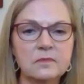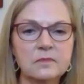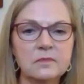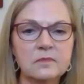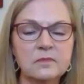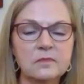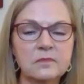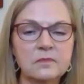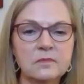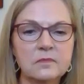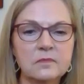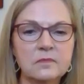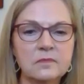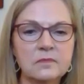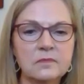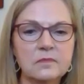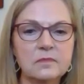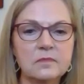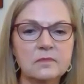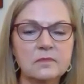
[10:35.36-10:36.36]

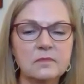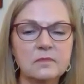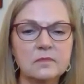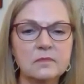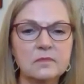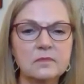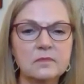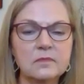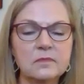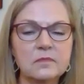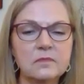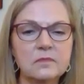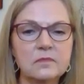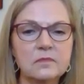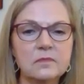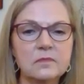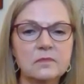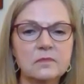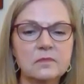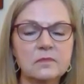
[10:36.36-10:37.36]

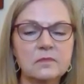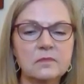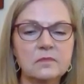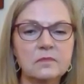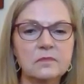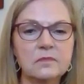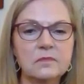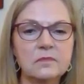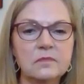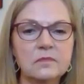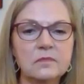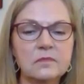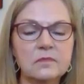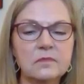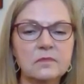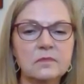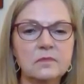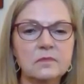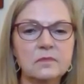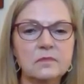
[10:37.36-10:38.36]

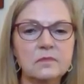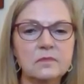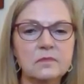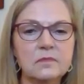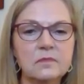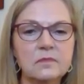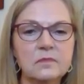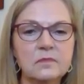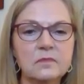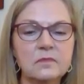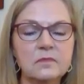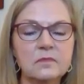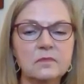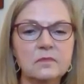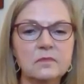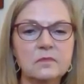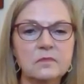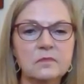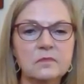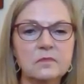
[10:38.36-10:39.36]

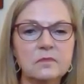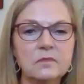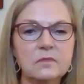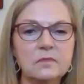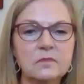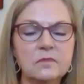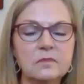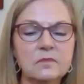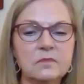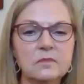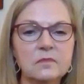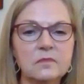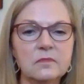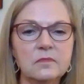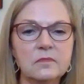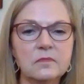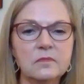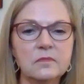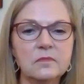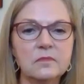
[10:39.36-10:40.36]

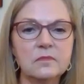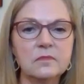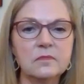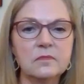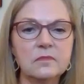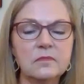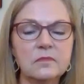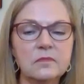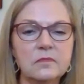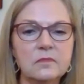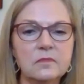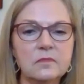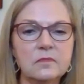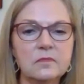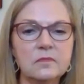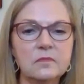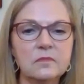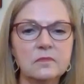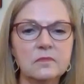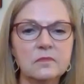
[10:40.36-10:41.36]

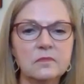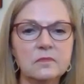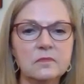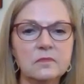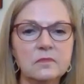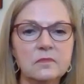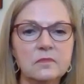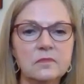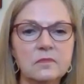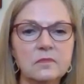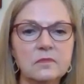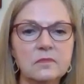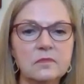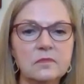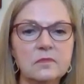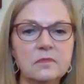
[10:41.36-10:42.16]
This person isn't speaking.